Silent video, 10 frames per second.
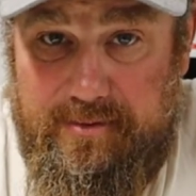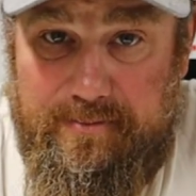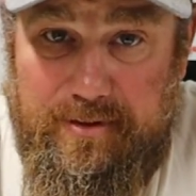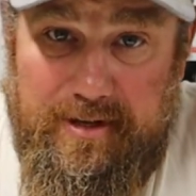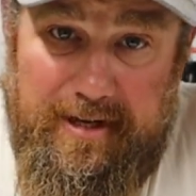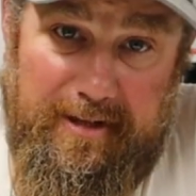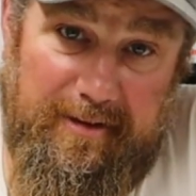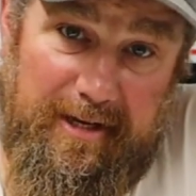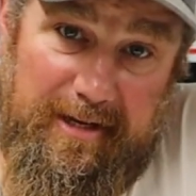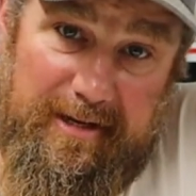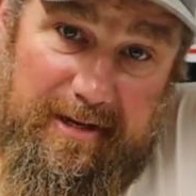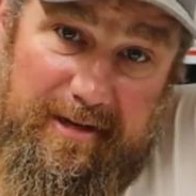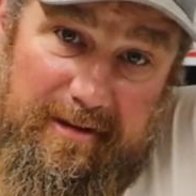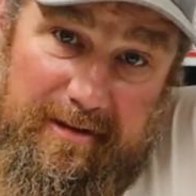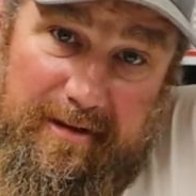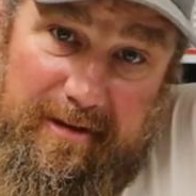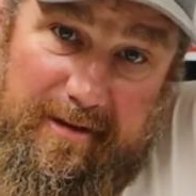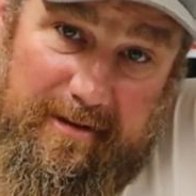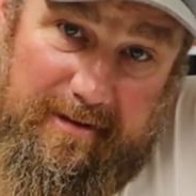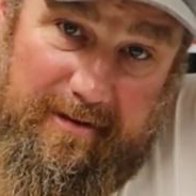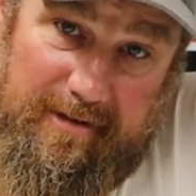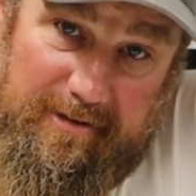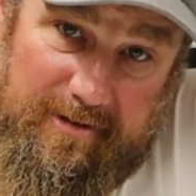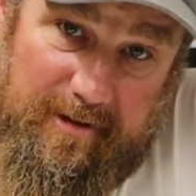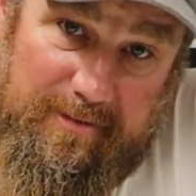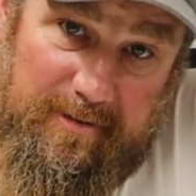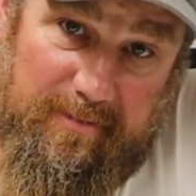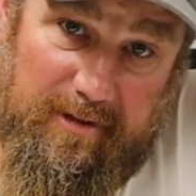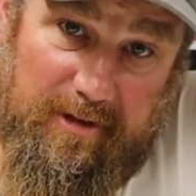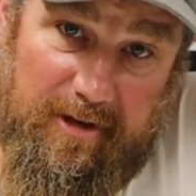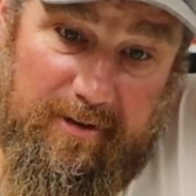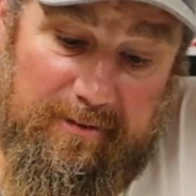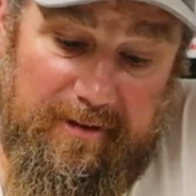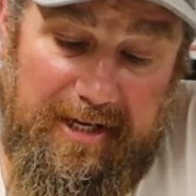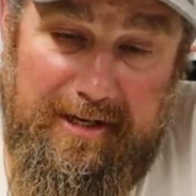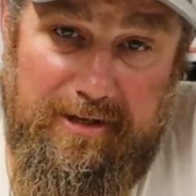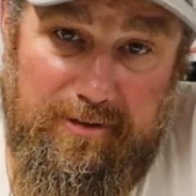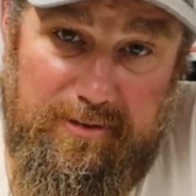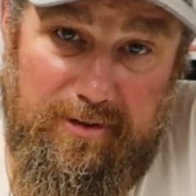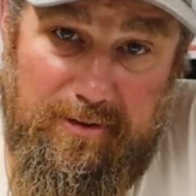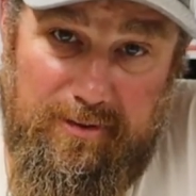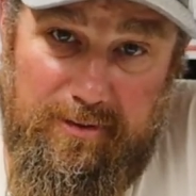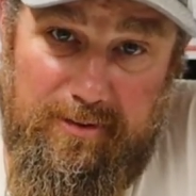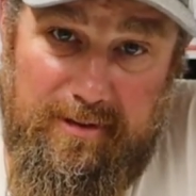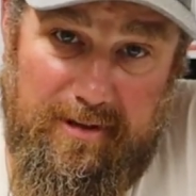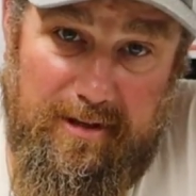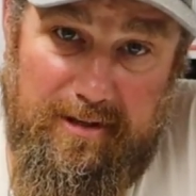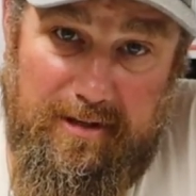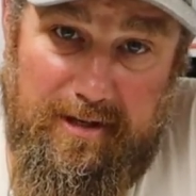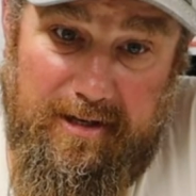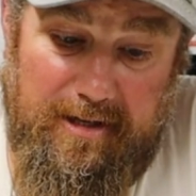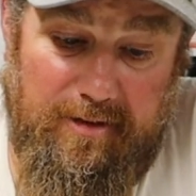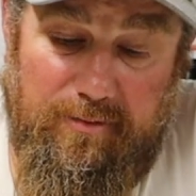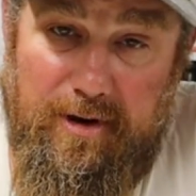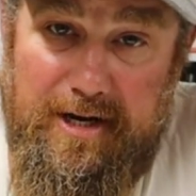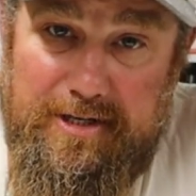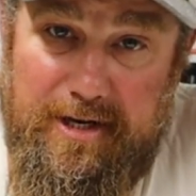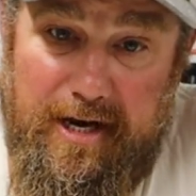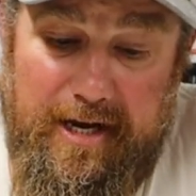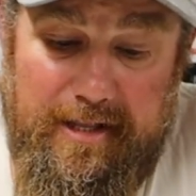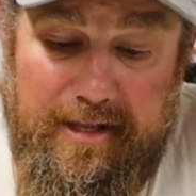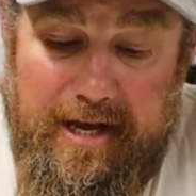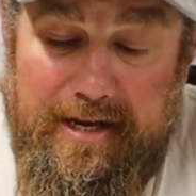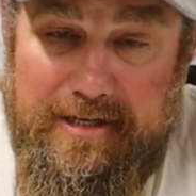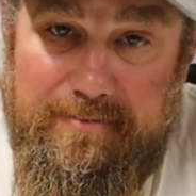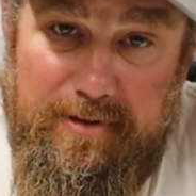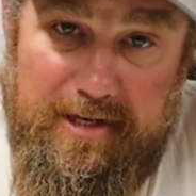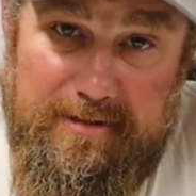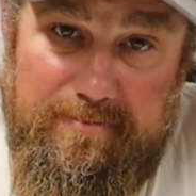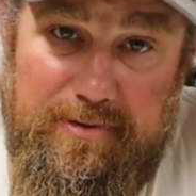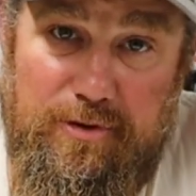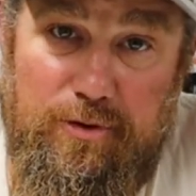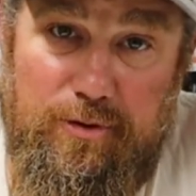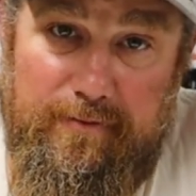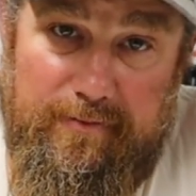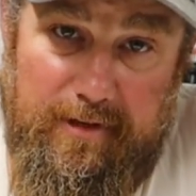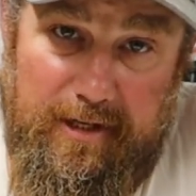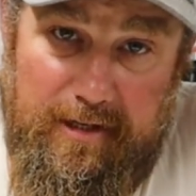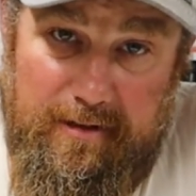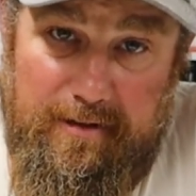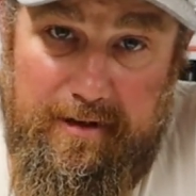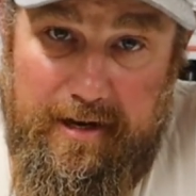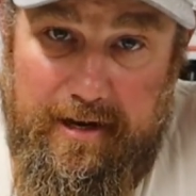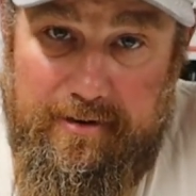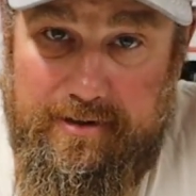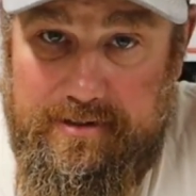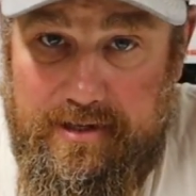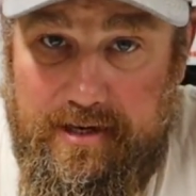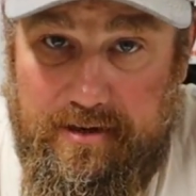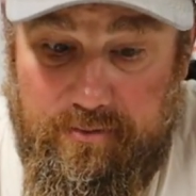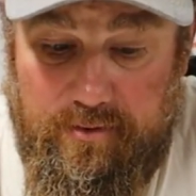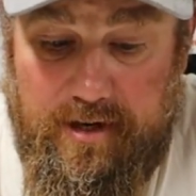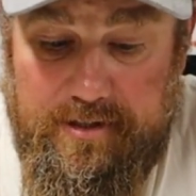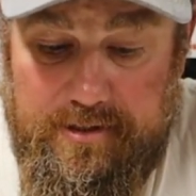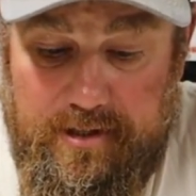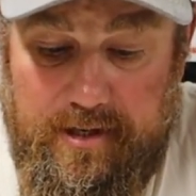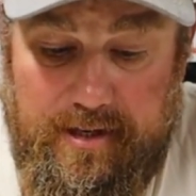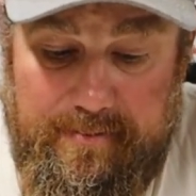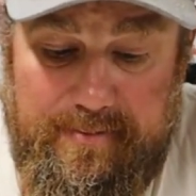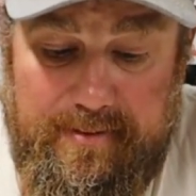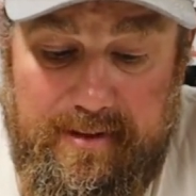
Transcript: we'll put a link in the description below leading you to a watch guide that explains beautifully on how to set your watch up.